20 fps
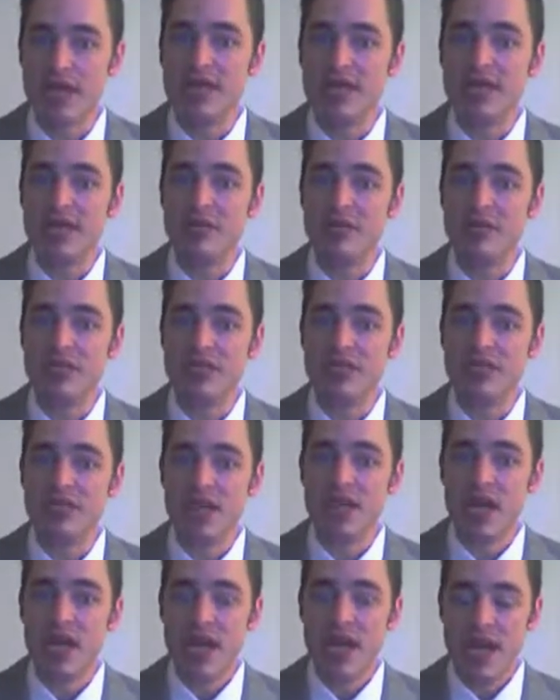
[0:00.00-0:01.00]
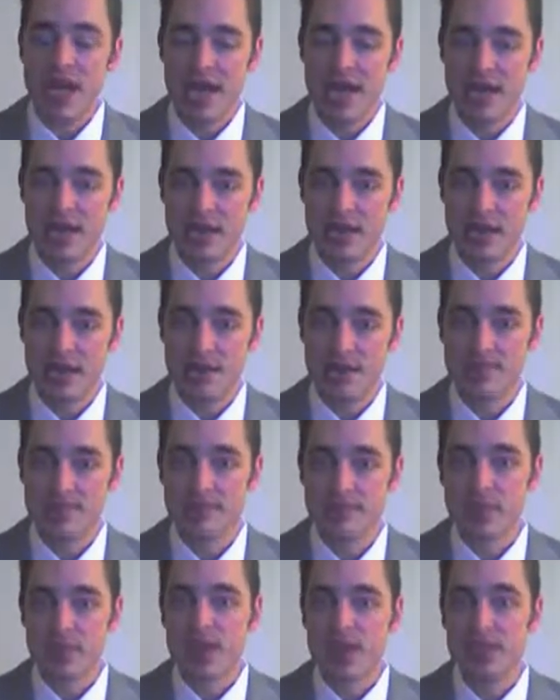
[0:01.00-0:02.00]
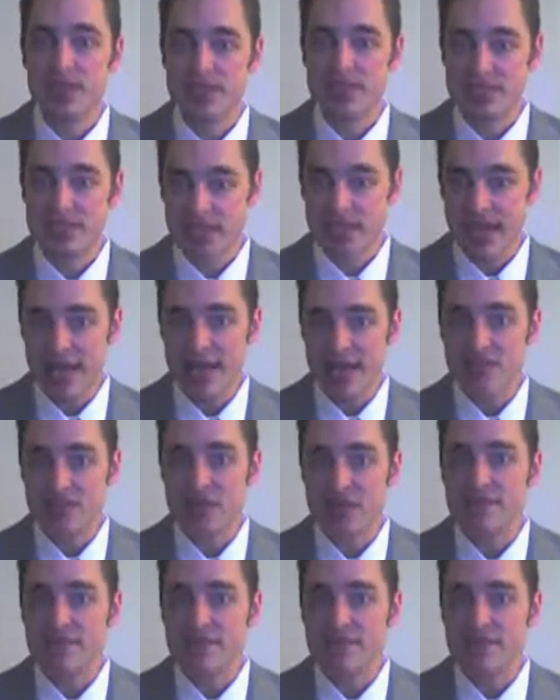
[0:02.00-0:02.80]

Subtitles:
And he was in a stage